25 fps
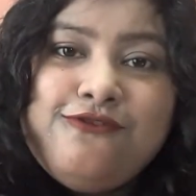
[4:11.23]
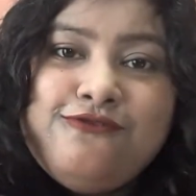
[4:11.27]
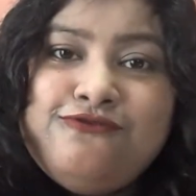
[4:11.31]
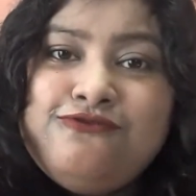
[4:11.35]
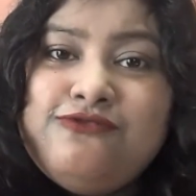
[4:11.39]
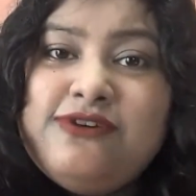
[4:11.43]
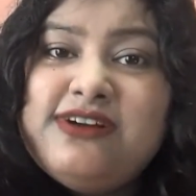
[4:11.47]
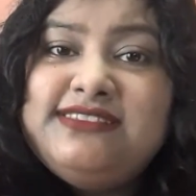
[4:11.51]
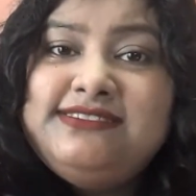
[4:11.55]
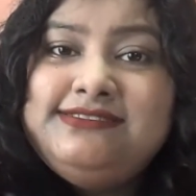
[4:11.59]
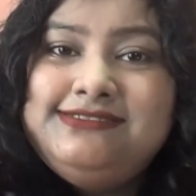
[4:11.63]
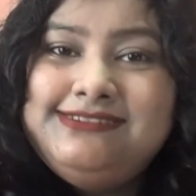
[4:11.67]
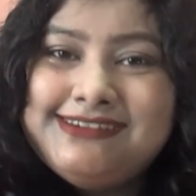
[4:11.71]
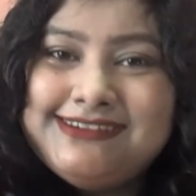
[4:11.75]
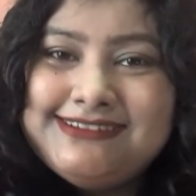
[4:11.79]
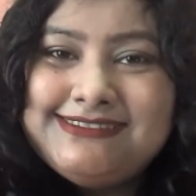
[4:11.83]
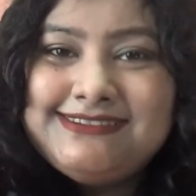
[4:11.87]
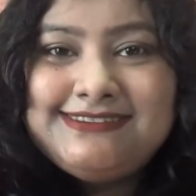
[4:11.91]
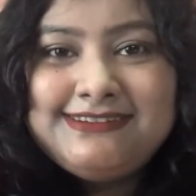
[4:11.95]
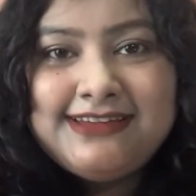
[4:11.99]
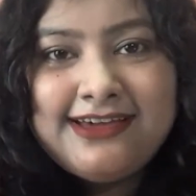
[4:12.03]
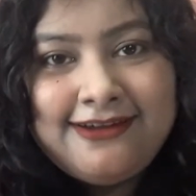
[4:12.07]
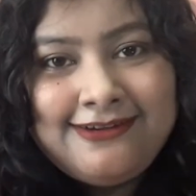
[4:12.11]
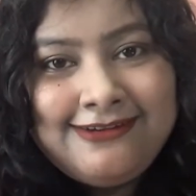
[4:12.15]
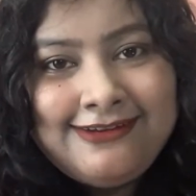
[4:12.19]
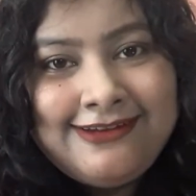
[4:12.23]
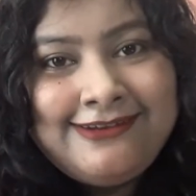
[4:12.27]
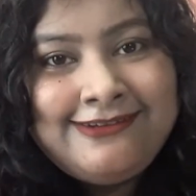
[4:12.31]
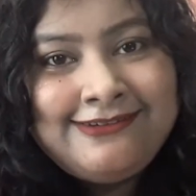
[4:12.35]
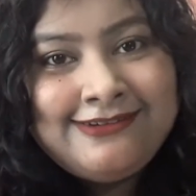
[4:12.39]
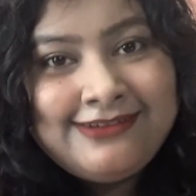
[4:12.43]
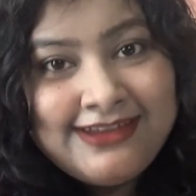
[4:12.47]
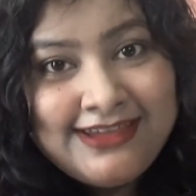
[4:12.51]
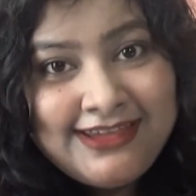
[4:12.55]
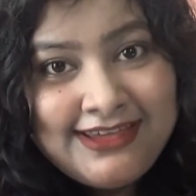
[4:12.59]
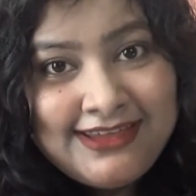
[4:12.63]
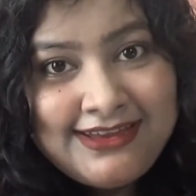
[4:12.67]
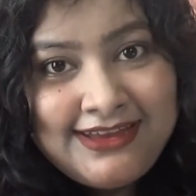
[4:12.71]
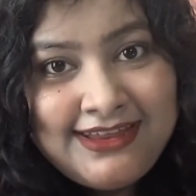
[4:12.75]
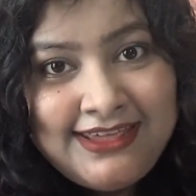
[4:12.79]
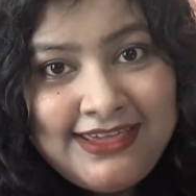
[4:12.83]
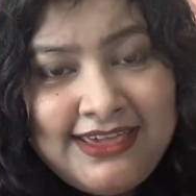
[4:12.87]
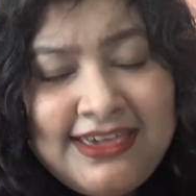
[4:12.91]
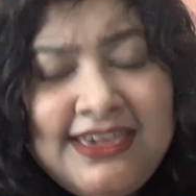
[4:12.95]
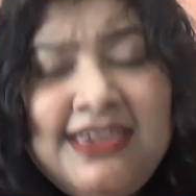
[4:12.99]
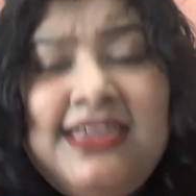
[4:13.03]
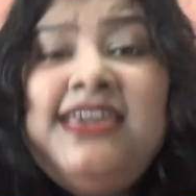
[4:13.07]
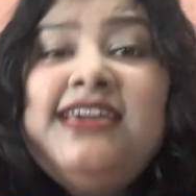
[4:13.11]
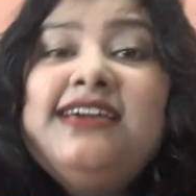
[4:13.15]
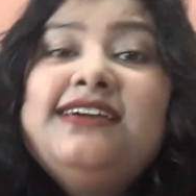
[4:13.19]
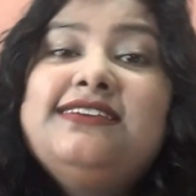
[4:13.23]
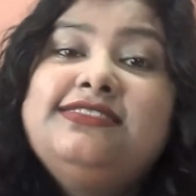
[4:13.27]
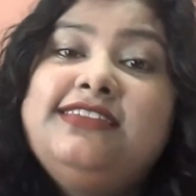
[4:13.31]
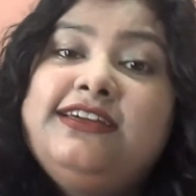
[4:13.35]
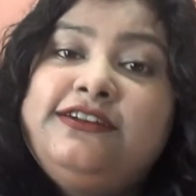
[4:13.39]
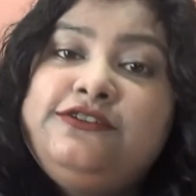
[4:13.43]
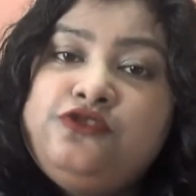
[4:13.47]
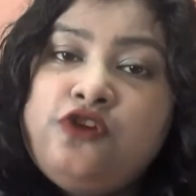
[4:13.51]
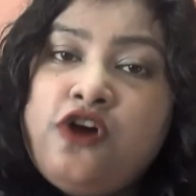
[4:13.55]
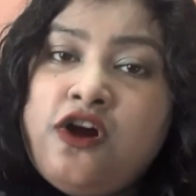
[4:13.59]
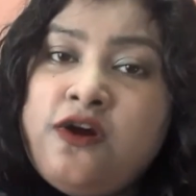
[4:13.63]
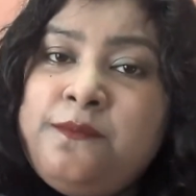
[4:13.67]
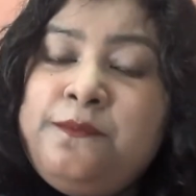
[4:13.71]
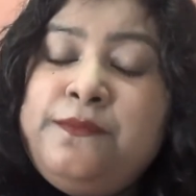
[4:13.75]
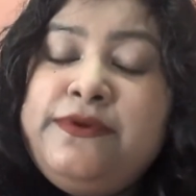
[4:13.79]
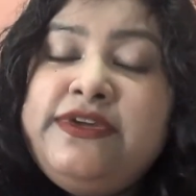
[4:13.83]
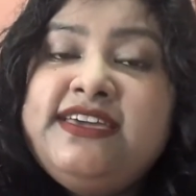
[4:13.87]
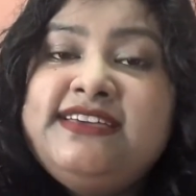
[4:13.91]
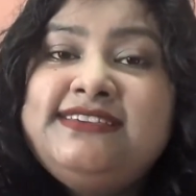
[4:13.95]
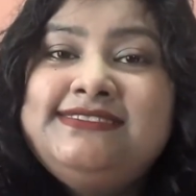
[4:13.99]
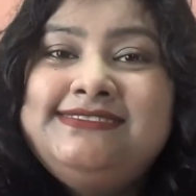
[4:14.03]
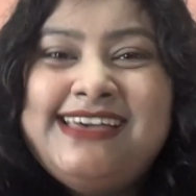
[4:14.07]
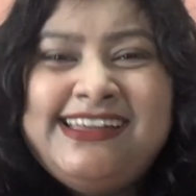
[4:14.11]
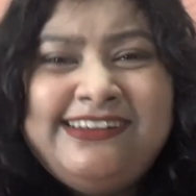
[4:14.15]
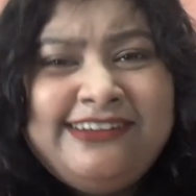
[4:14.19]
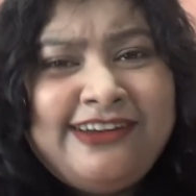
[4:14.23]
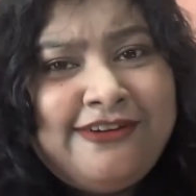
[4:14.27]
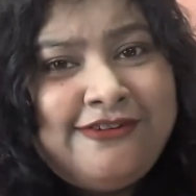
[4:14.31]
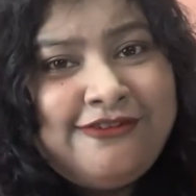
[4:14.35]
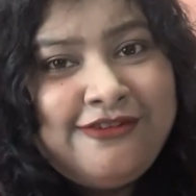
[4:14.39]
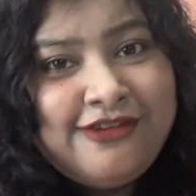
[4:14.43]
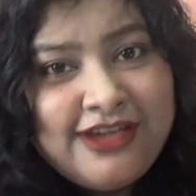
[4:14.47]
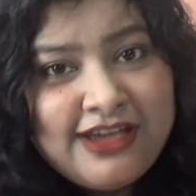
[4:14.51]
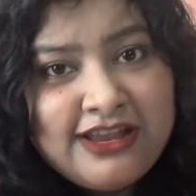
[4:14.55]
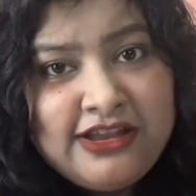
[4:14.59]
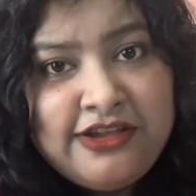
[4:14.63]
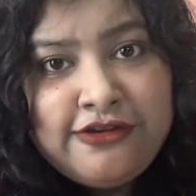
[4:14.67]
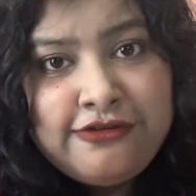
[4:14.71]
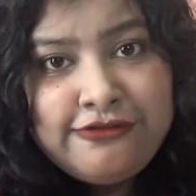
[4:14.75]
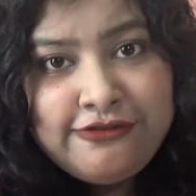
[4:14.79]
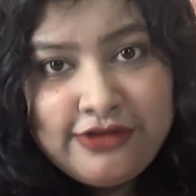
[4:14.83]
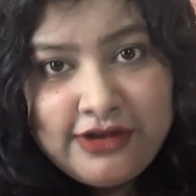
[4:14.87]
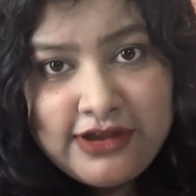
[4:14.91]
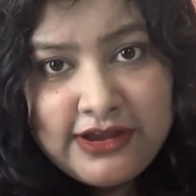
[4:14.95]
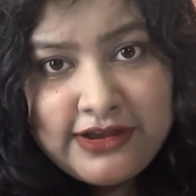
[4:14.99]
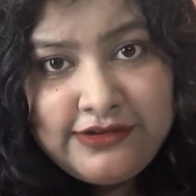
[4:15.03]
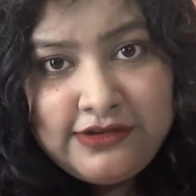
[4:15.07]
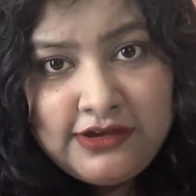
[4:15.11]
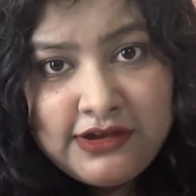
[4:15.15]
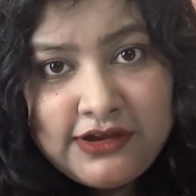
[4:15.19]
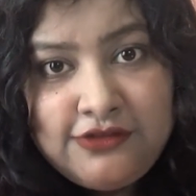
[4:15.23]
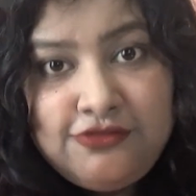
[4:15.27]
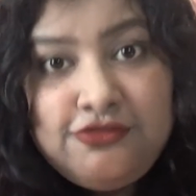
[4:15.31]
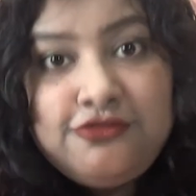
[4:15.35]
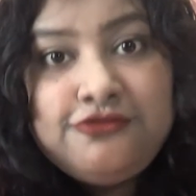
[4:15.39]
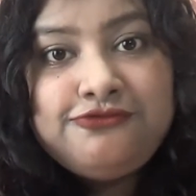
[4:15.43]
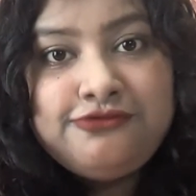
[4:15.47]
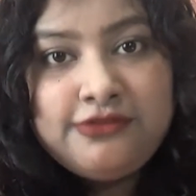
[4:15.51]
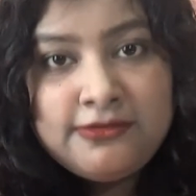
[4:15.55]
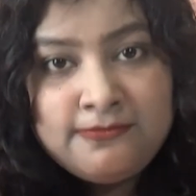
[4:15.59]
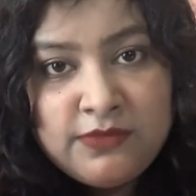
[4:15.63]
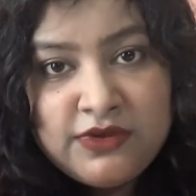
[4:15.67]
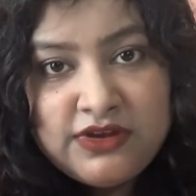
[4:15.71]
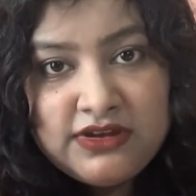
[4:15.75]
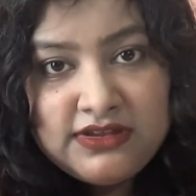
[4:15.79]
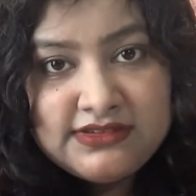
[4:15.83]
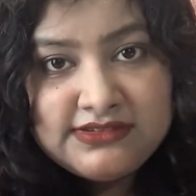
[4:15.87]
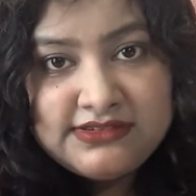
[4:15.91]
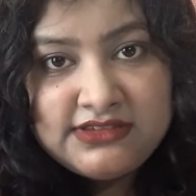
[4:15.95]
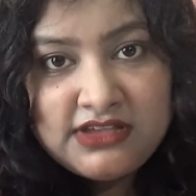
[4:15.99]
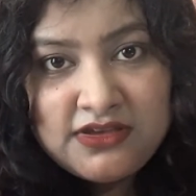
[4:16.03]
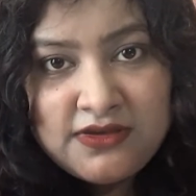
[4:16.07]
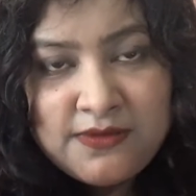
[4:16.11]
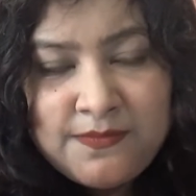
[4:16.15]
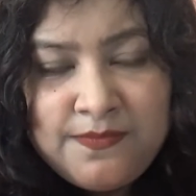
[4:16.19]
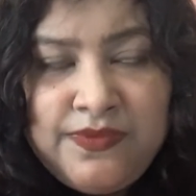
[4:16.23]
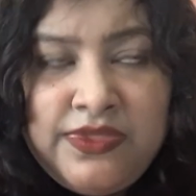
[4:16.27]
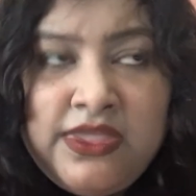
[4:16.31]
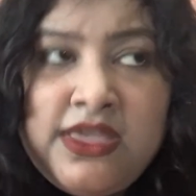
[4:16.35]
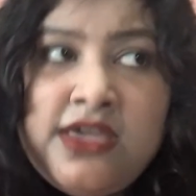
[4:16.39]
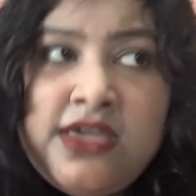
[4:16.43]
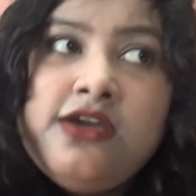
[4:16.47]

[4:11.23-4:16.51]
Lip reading: who have just started reading the topics that are really related to feminism.